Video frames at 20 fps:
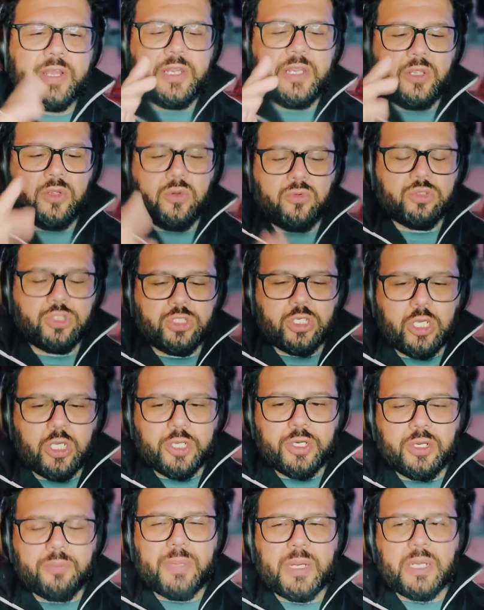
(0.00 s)
he goes
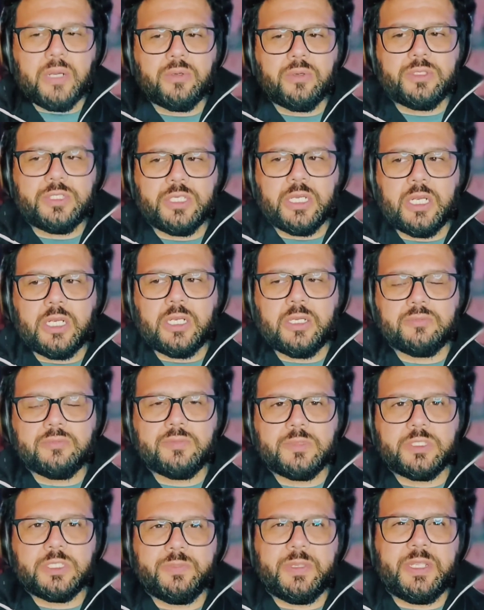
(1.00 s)
on about
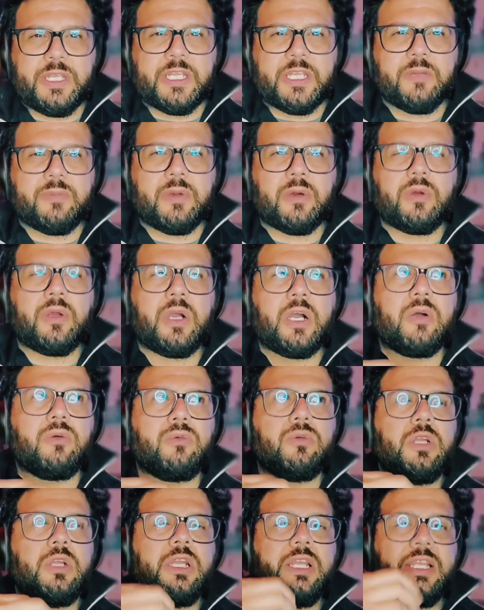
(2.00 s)
um, speaking about how
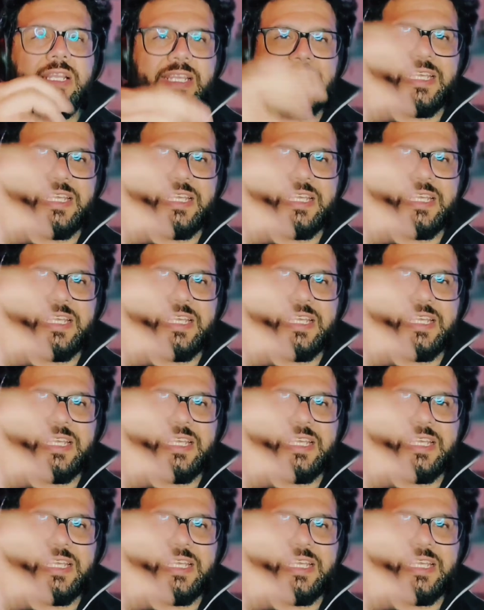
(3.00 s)
he